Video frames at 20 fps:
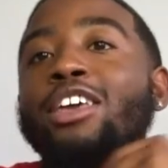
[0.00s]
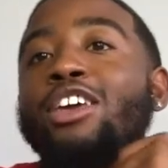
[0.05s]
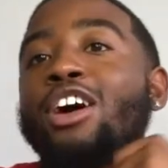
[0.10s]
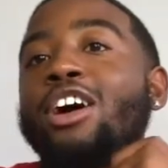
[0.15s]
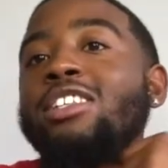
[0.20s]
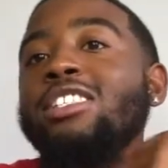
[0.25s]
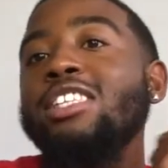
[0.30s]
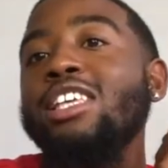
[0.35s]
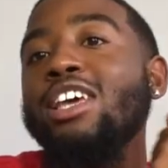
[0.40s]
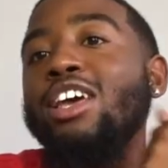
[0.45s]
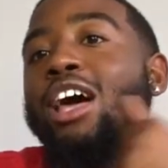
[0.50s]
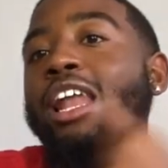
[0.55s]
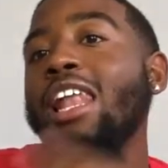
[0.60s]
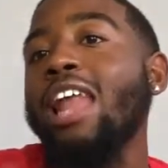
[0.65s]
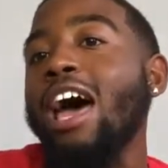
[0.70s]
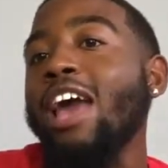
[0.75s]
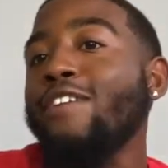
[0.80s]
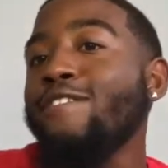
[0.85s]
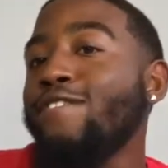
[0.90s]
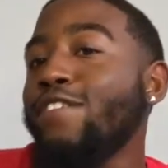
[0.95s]
Y'all seen a
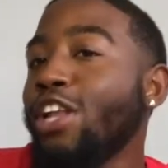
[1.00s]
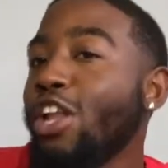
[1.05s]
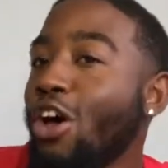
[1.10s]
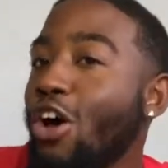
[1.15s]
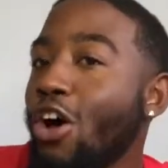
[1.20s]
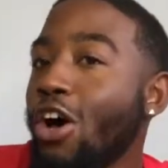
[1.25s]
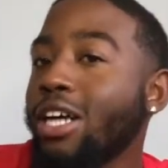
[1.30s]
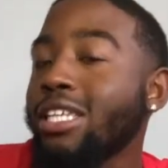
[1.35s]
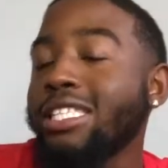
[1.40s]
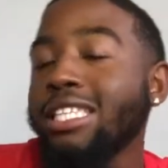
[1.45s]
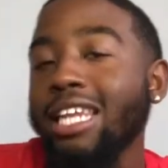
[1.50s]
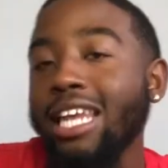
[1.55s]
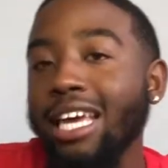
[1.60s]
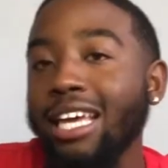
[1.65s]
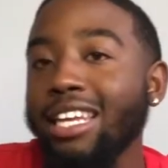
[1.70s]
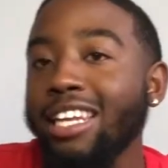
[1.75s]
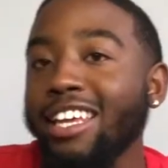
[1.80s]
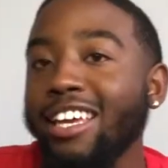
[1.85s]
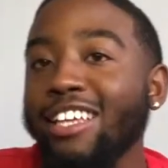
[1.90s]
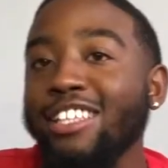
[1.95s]
lot of vlogs
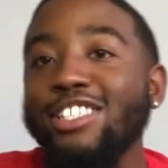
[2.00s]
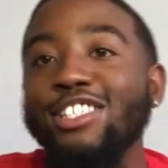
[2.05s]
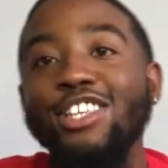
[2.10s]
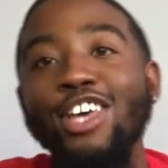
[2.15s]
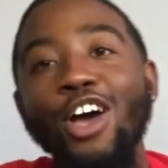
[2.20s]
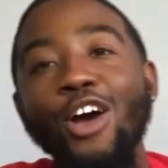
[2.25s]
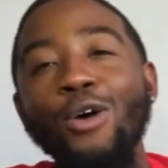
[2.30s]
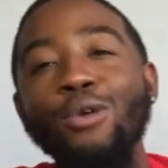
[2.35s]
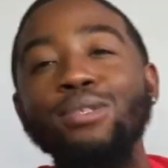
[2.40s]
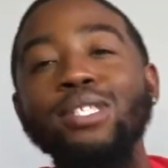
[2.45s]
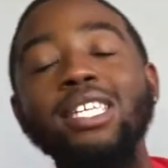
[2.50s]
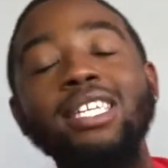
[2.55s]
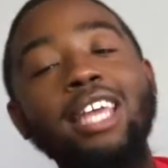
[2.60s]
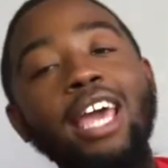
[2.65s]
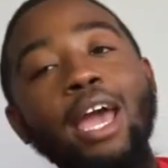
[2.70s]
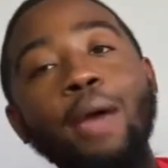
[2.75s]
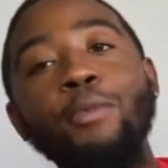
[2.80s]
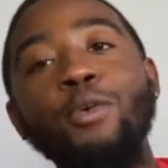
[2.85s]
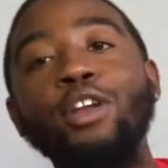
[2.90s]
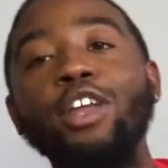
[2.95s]
lately, so
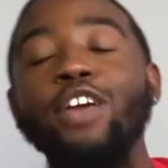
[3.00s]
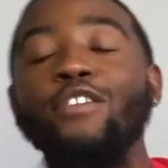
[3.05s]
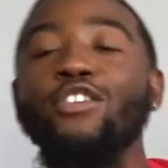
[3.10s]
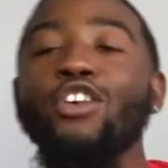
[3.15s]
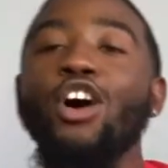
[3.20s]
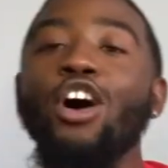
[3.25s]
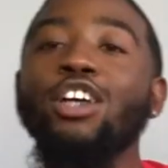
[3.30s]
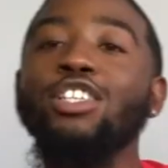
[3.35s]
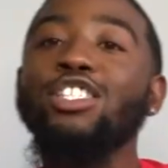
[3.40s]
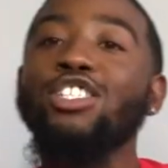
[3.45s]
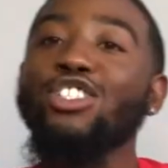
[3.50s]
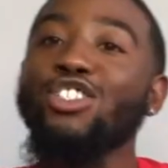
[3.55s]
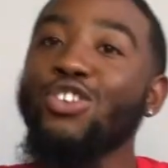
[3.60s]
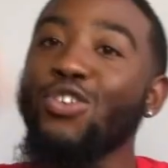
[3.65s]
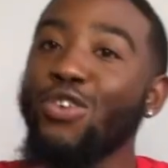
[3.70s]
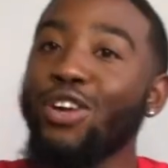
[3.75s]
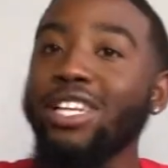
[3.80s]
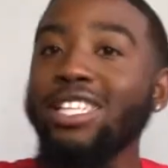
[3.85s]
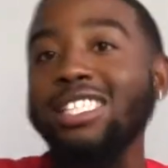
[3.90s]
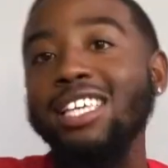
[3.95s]
today I'm gonna give y'all a
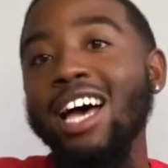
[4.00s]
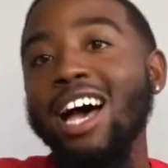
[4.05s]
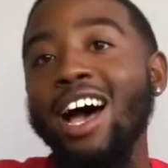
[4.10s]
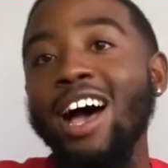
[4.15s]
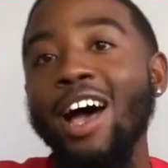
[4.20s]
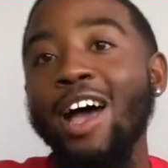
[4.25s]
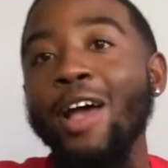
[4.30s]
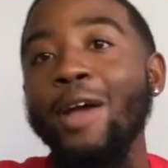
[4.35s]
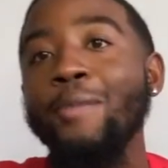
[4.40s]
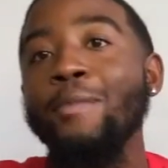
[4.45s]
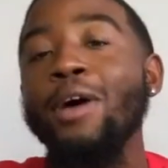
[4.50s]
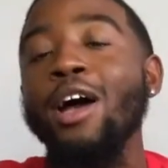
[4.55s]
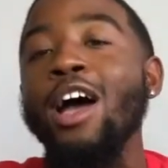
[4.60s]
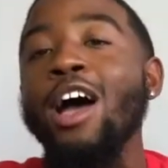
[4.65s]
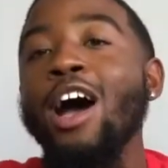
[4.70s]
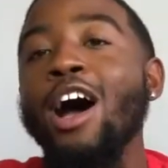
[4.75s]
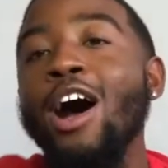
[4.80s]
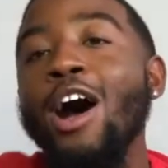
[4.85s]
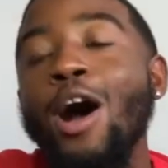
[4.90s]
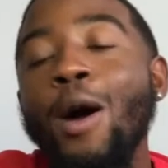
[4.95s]
story time.
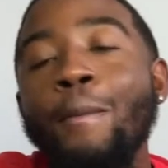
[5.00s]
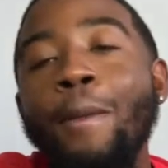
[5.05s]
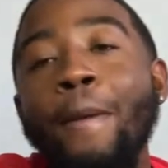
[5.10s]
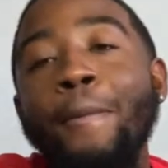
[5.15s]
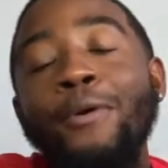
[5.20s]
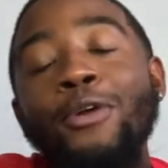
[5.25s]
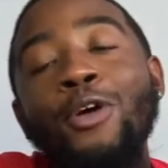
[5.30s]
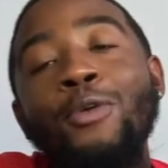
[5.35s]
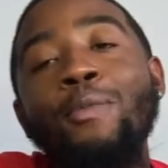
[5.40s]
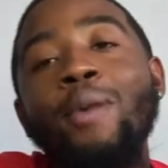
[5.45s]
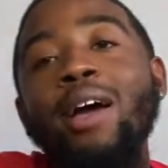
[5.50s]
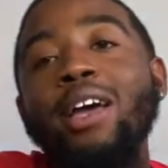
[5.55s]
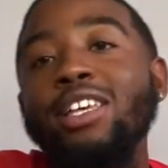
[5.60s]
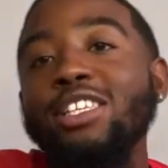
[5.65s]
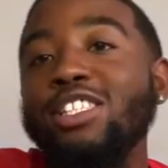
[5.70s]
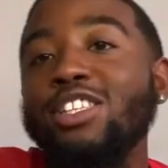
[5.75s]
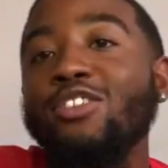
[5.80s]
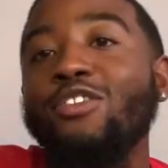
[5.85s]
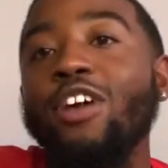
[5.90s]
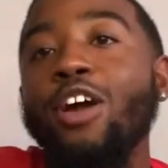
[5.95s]
Um, I put on my
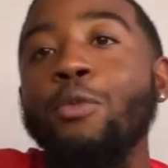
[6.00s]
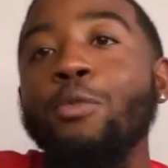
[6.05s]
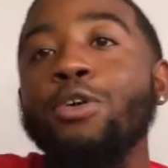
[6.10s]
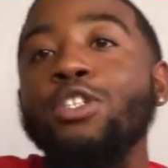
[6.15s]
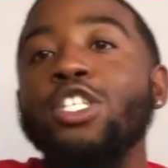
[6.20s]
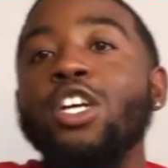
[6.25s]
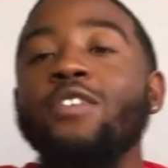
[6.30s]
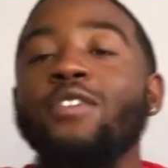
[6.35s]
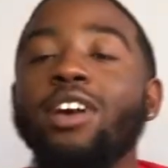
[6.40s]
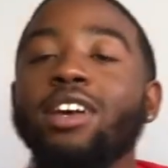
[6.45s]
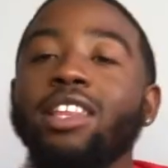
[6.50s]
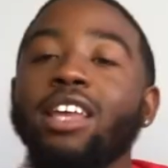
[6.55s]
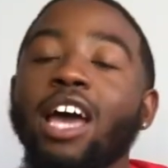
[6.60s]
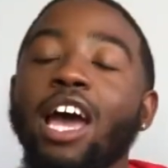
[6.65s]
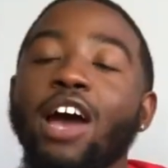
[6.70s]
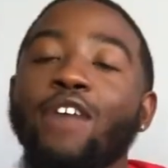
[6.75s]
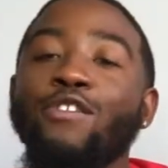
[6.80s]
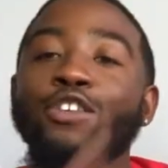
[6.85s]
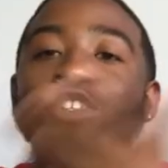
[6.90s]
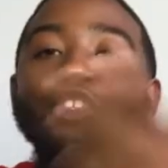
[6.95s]
Instagram, would y'all rather
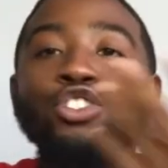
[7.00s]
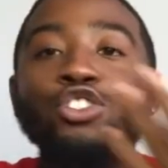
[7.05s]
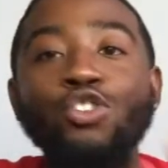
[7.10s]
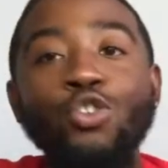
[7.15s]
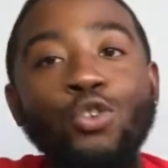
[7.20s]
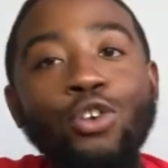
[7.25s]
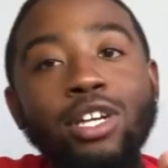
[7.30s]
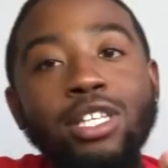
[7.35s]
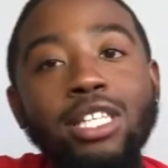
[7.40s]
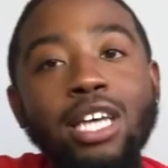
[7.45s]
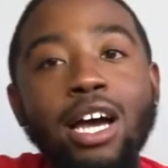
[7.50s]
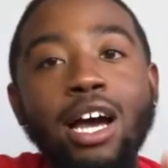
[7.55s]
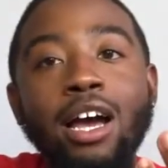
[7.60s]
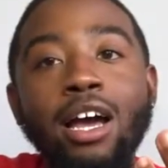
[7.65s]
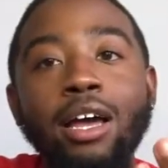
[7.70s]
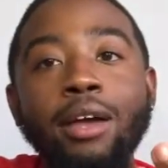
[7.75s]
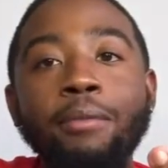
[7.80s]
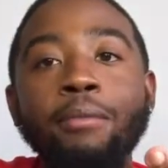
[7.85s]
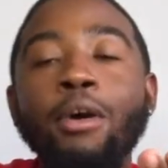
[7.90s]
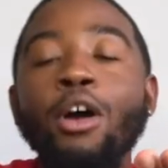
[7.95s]
have a story
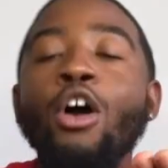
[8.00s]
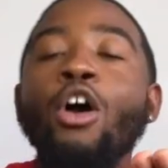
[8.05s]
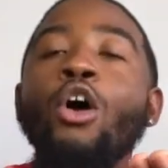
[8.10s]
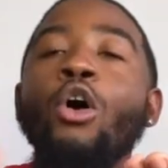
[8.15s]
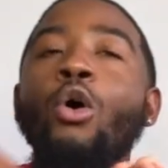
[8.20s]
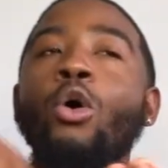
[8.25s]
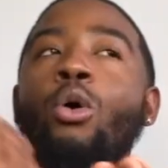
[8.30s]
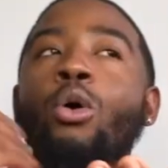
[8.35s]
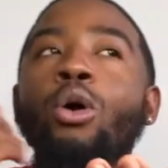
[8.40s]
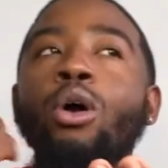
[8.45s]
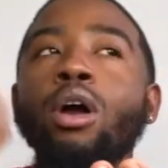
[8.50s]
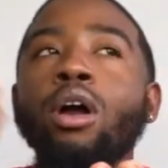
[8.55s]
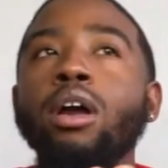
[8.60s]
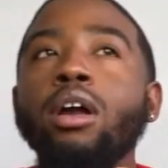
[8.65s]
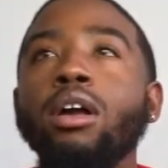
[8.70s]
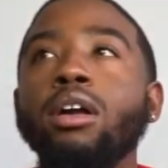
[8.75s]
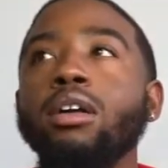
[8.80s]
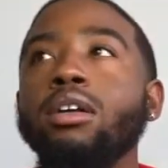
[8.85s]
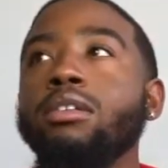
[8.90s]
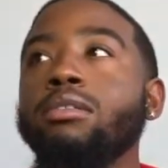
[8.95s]
time
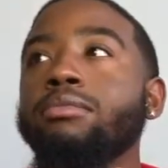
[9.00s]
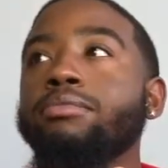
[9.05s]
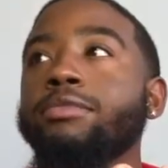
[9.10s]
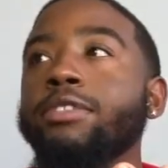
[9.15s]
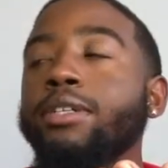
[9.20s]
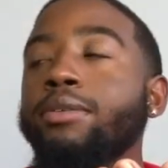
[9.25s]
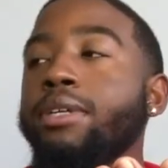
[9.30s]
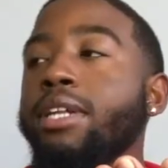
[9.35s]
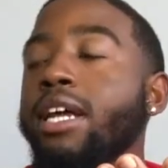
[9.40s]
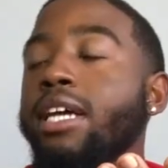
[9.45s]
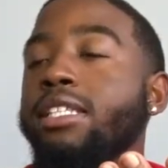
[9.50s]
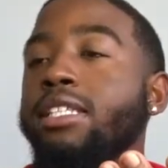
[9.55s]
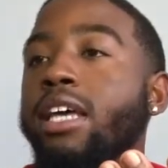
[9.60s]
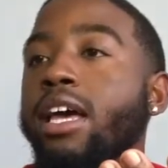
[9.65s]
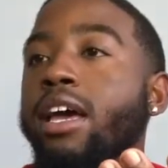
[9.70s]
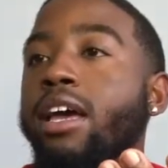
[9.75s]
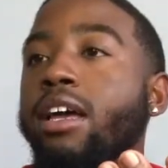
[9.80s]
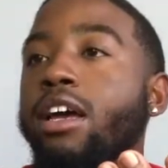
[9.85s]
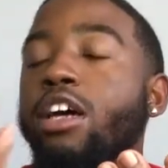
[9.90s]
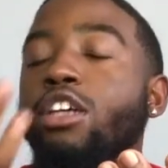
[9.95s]
or what did I
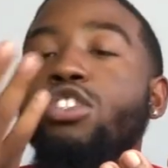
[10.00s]
say?